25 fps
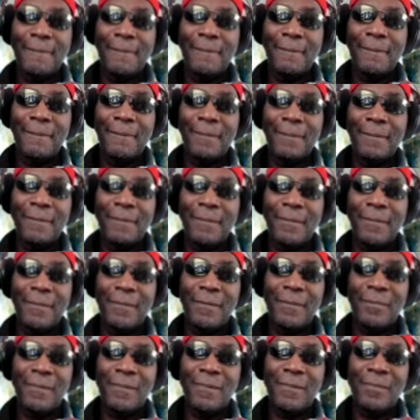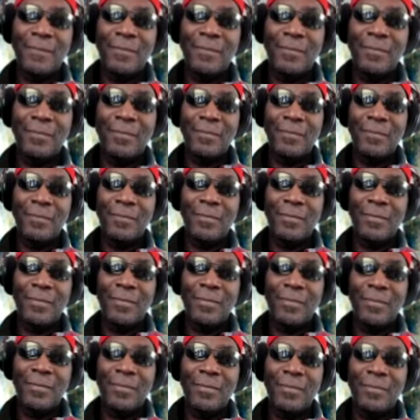
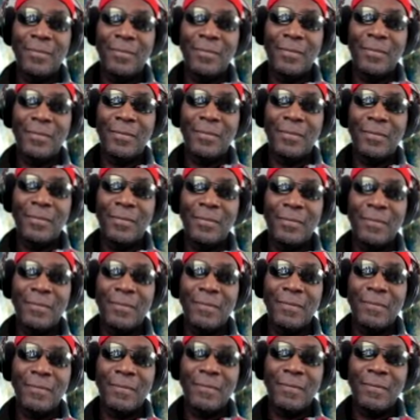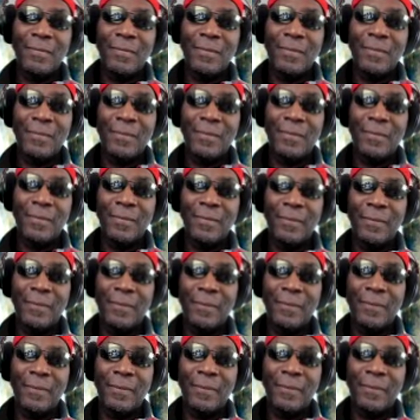
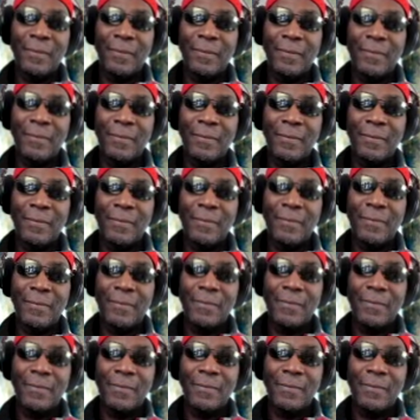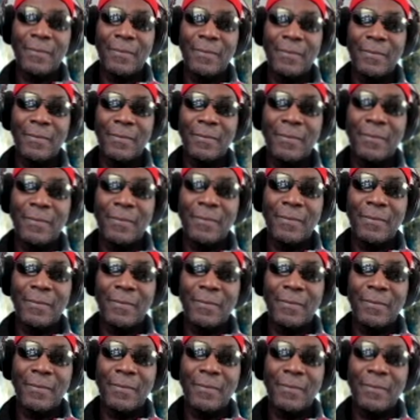
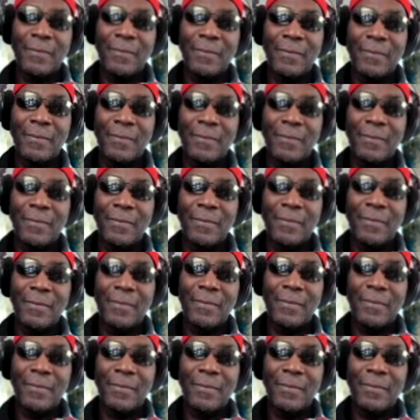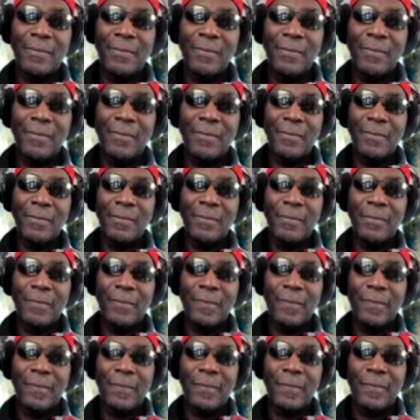[no speech]